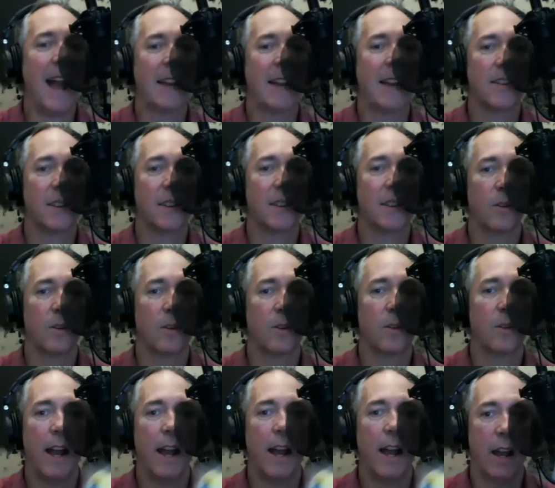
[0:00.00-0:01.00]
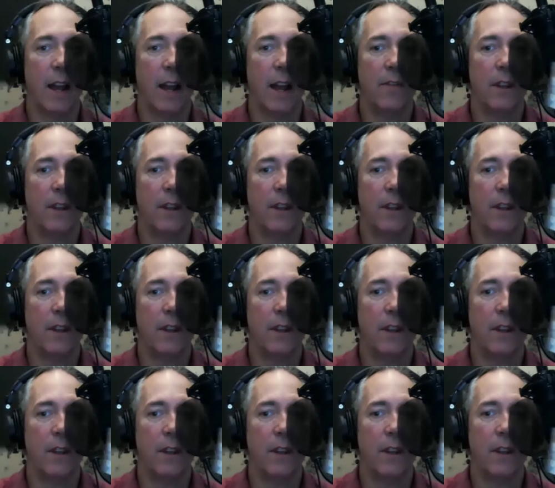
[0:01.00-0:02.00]
are what I've
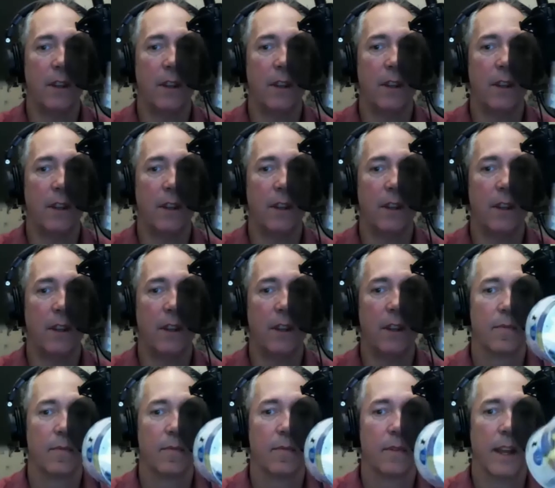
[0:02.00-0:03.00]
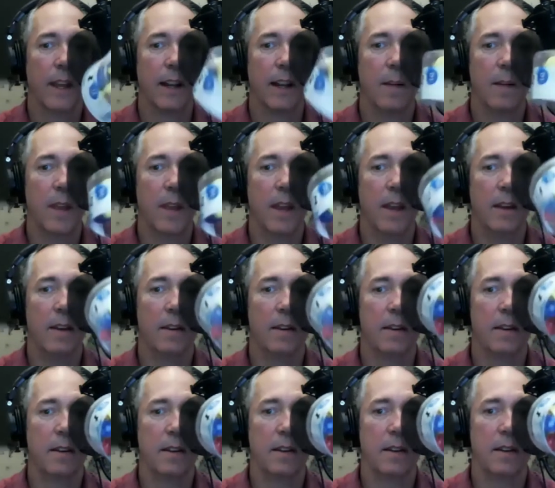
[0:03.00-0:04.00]
used. They come
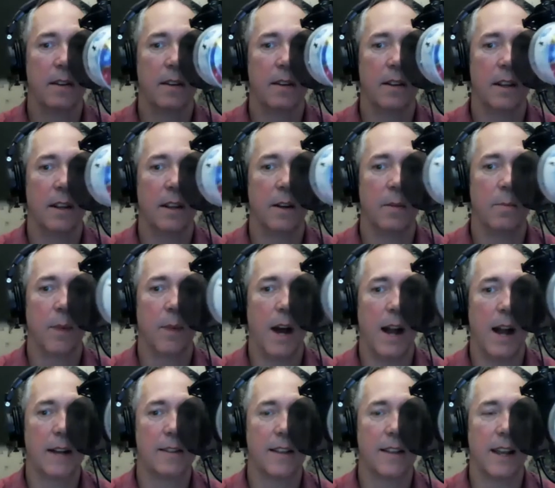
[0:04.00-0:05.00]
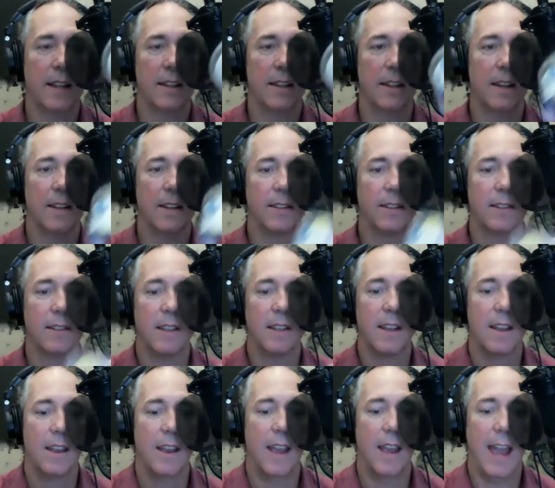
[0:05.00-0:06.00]
in a little box like this,
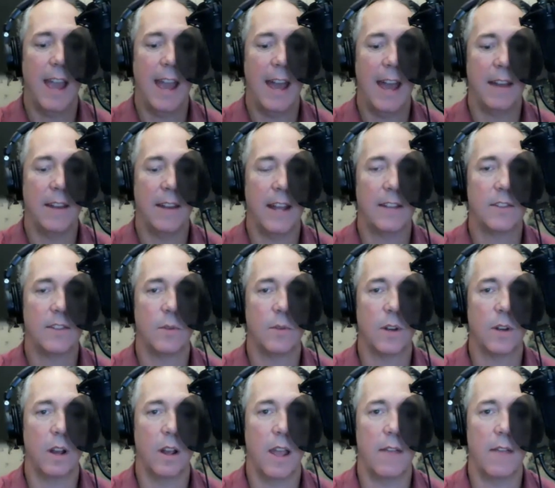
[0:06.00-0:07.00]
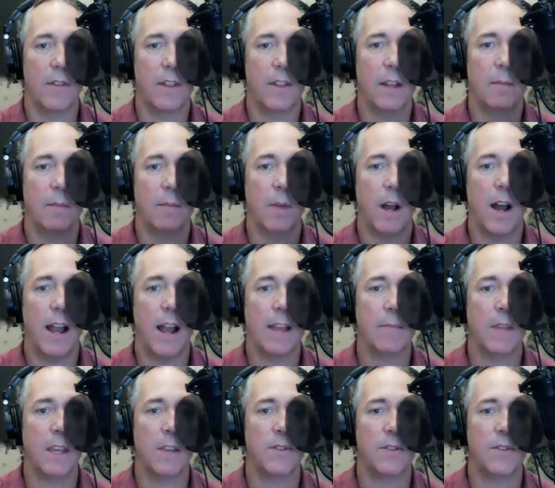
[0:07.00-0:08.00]
and that's what everything behind
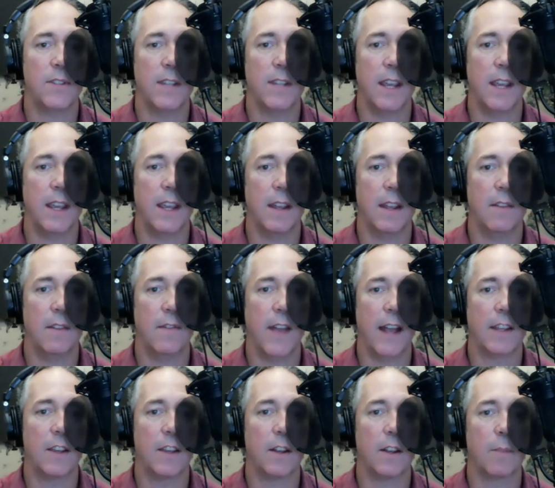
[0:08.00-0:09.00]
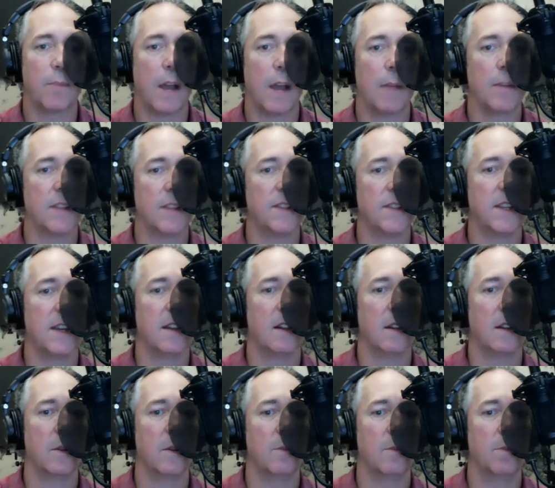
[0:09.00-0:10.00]
me you see. In fact, you could probably see the
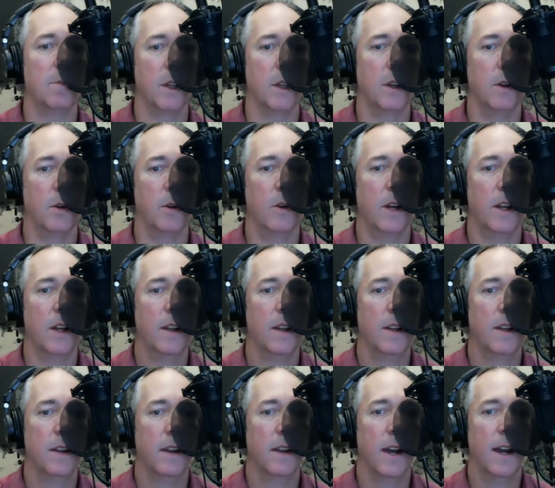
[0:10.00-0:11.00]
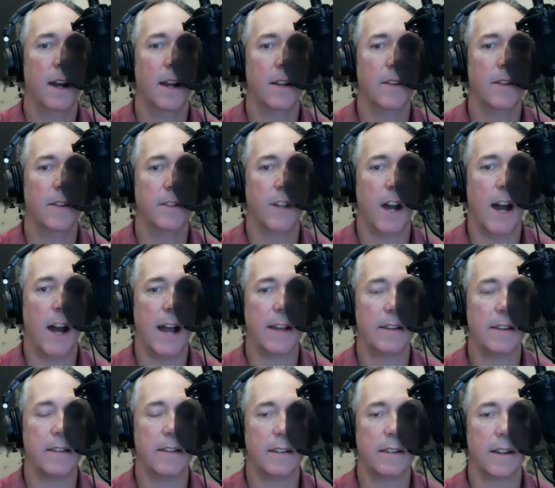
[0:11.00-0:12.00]
little blue
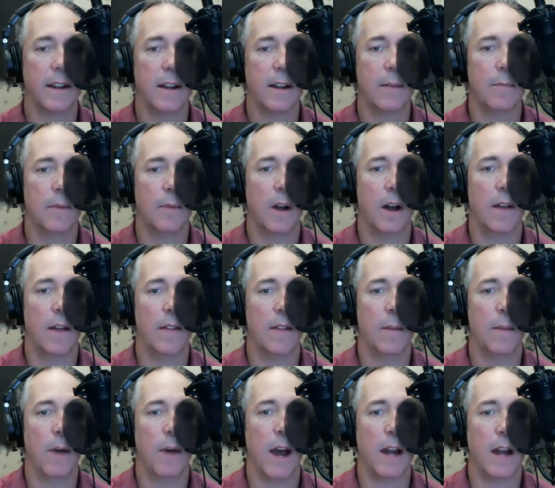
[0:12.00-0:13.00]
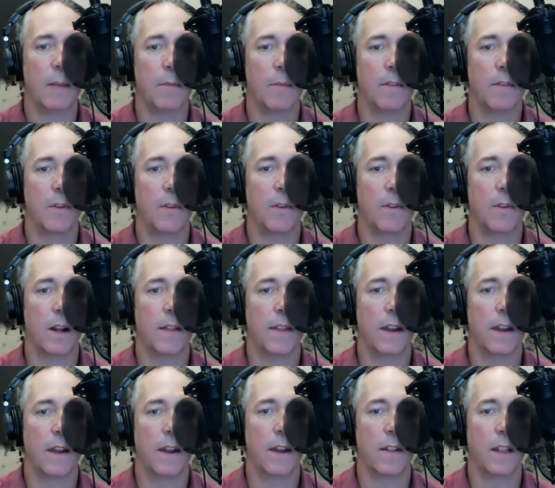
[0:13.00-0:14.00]
dot on the bottom of the one on
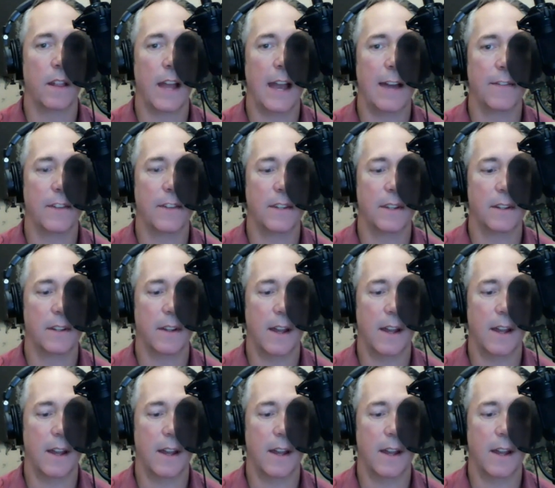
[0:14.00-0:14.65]
there on the left.